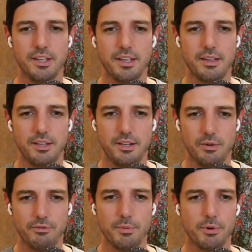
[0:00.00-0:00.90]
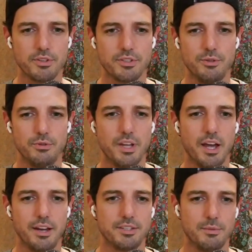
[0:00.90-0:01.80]
every person who's
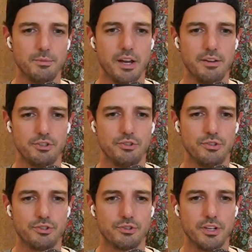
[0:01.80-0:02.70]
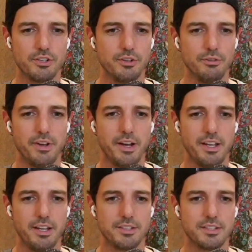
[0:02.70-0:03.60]
got some kind of a traditional
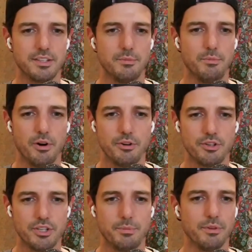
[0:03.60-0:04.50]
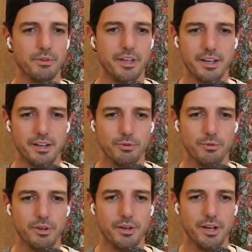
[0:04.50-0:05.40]
finance partnership or like
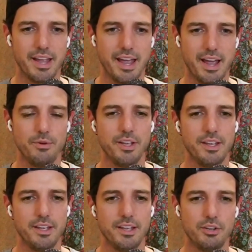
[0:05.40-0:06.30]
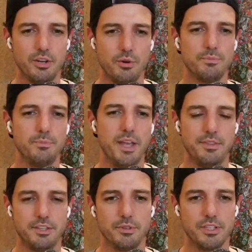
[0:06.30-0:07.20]
account goes, man,
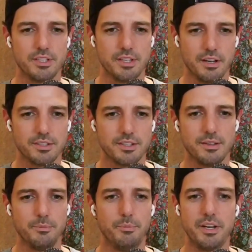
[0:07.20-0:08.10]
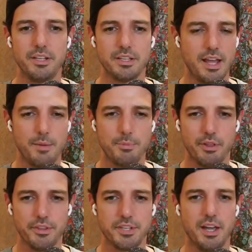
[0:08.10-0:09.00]
this really sucks. But it doesn't happen all
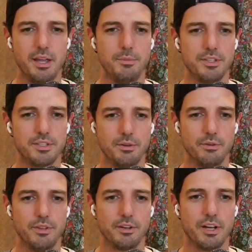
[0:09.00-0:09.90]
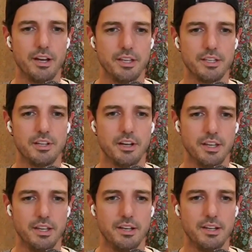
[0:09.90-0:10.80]
the time, and so they're kind of like stuck
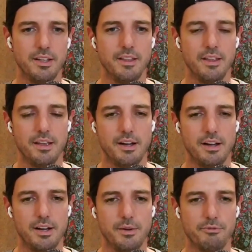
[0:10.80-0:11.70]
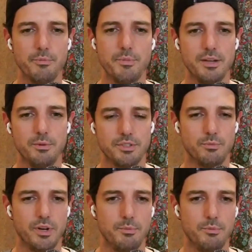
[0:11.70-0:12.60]
in. For me, it was
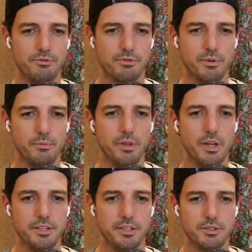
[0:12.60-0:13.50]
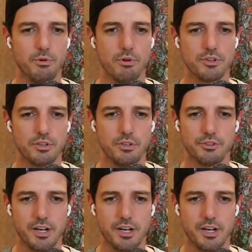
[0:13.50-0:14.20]
when I moved from London to Portugal, trying